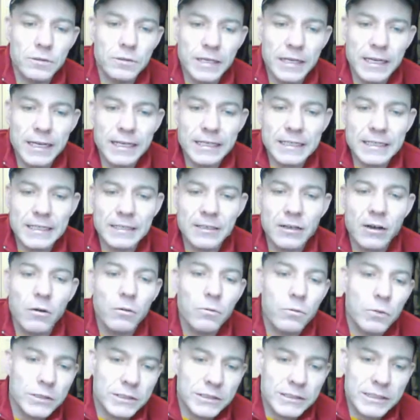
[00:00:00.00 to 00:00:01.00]
Heenan
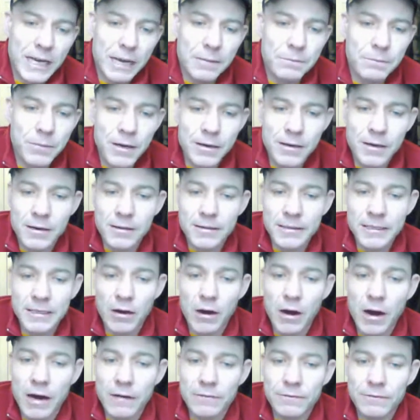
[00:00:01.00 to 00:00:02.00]
was
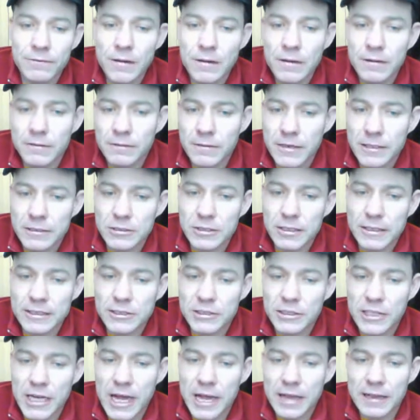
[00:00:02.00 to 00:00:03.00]
temporarily off Wrestling
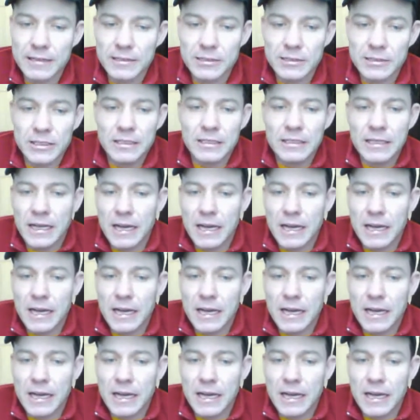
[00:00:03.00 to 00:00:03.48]
Challenge.